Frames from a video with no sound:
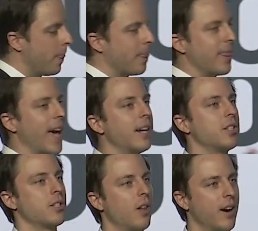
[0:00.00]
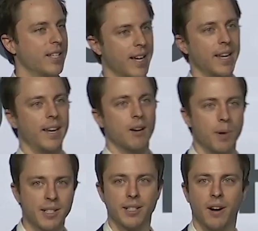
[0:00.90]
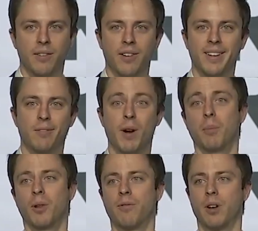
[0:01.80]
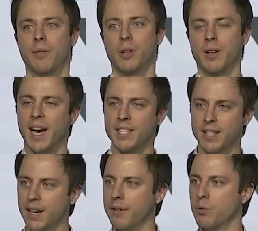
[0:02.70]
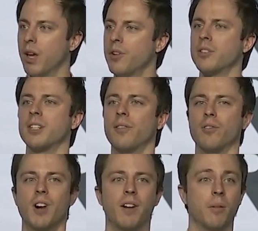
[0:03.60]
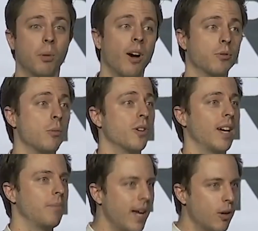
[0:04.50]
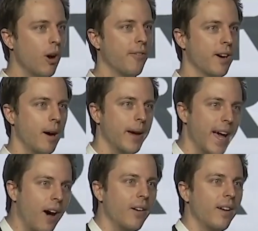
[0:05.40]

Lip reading: That is as long as I can hear myself ramble in front of you. Guys, thank you. Give yourself a round of applause one more time. Thank you all for coming out.